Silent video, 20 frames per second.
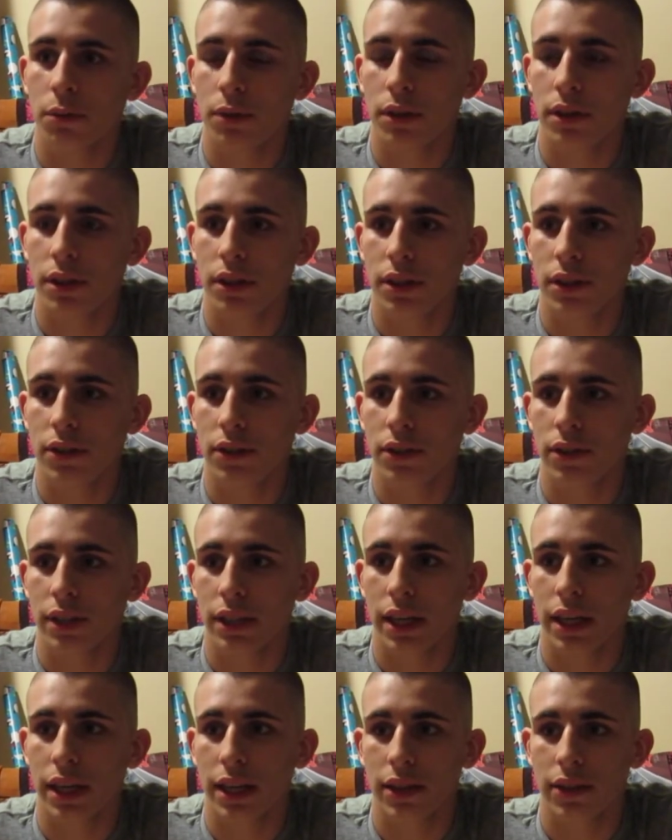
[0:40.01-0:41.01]
was
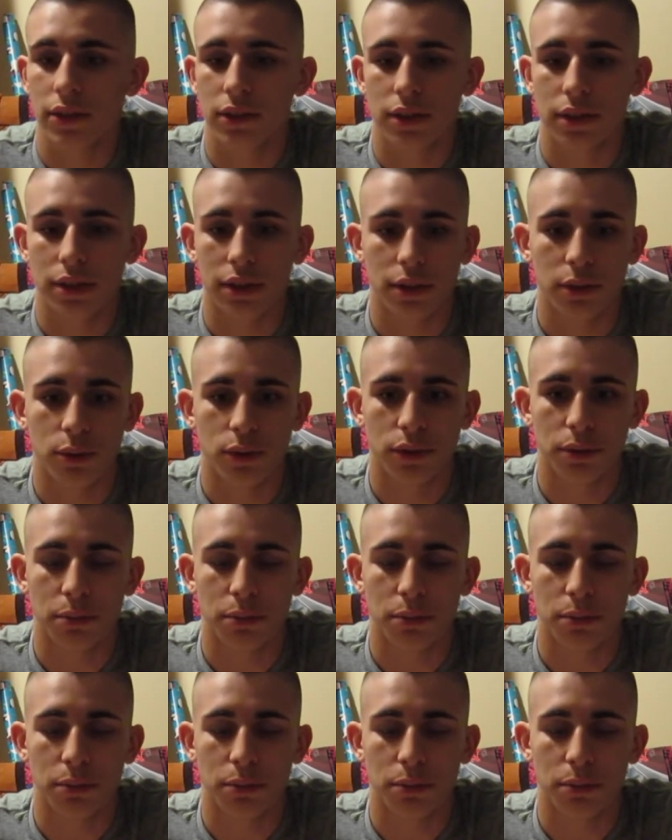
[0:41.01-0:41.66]
against it was a